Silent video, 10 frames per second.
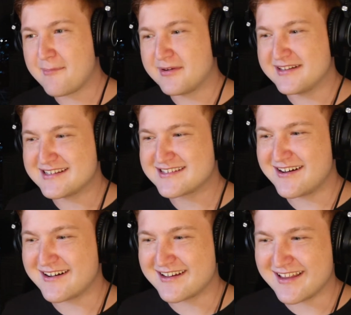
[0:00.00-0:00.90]
this
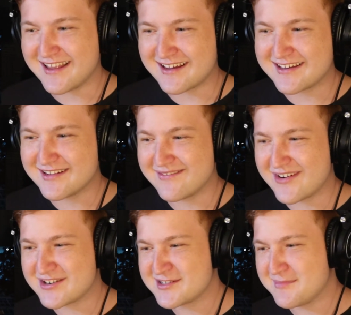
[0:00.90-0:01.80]
song and, like, kill a
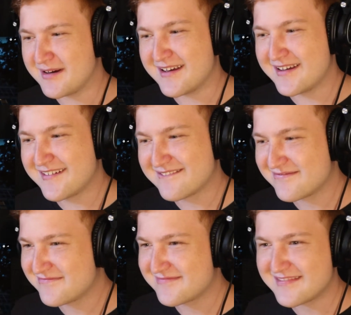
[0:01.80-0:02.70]
verse, but
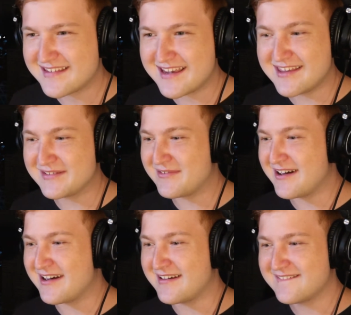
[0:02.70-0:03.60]
either
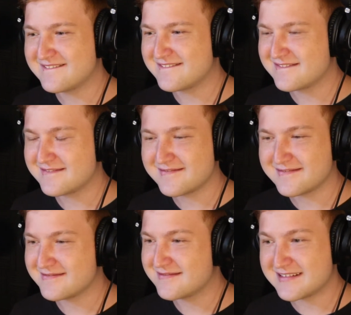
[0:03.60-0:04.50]
way,
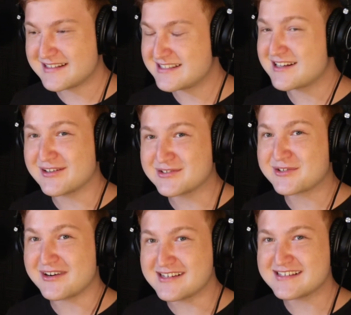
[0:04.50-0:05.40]
shit goes
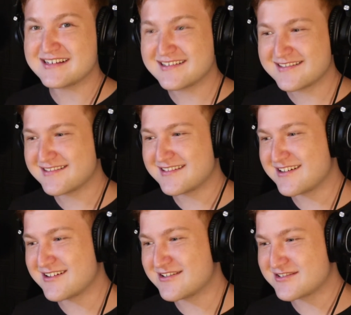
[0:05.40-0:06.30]
crazy. It
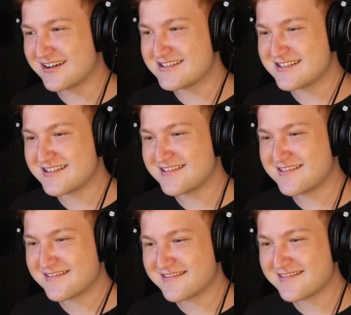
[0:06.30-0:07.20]
goes crazy.
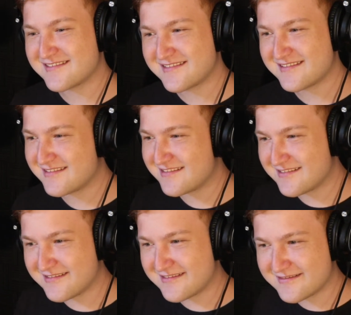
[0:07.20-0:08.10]

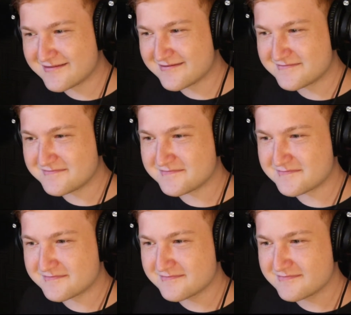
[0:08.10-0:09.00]

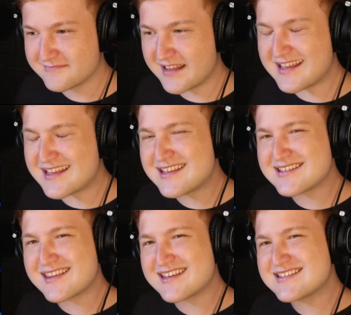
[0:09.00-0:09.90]
And
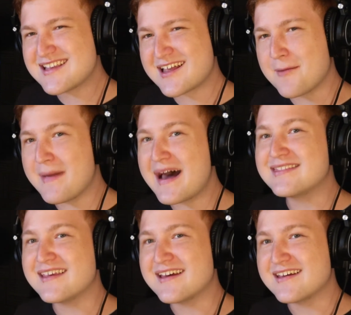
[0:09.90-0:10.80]
that's not, like, a bad
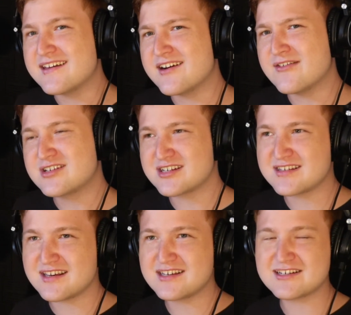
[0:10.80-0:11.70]
thing, you know? It's
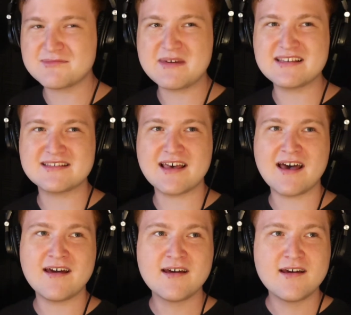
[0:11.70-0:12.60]
just, it just means
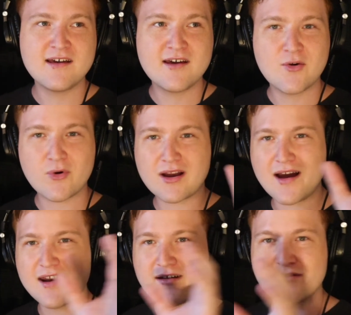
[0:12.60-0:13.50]
that we're
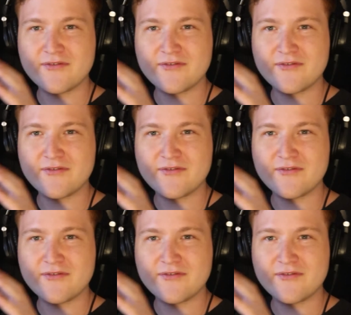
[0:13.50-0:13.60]
kind of